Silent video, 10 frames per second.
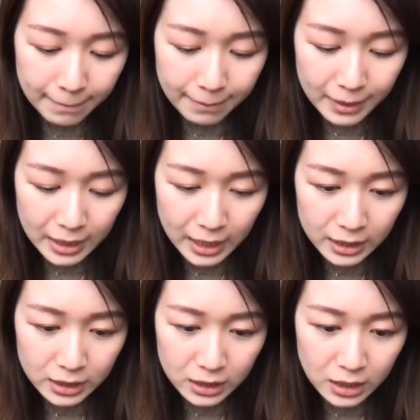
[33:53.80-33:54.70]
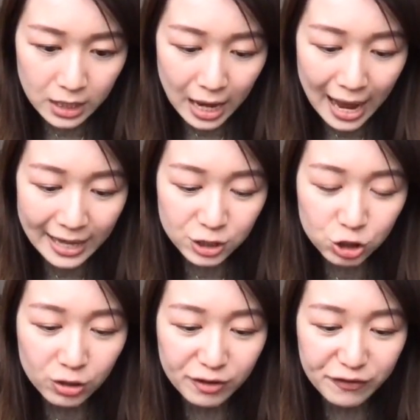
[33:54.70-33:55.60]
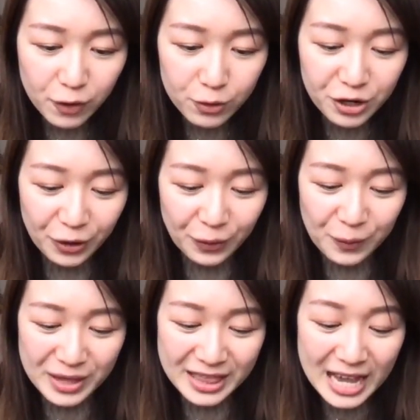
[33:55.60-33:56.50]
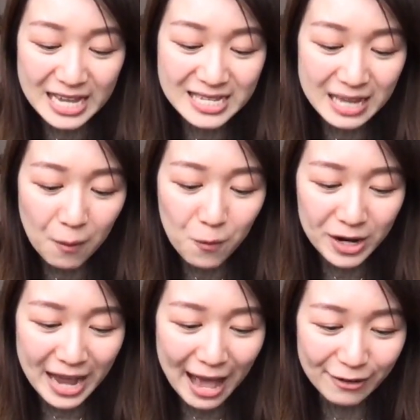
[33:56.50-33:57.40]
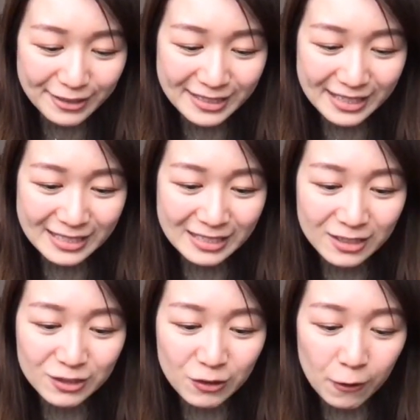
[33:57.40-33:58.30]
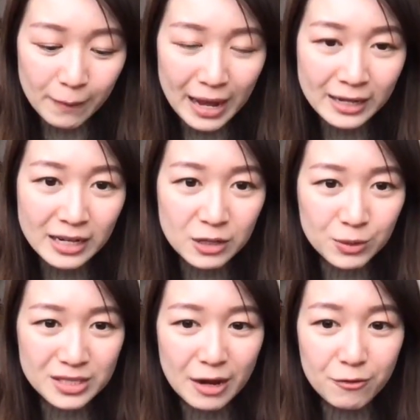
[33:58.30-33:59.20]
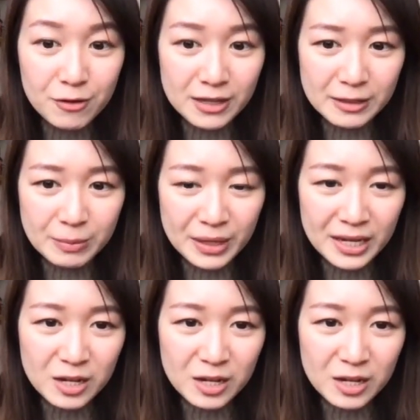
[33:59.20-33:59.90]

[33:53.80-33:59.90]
But I took a photo with someone else's snowman, and it was like really big.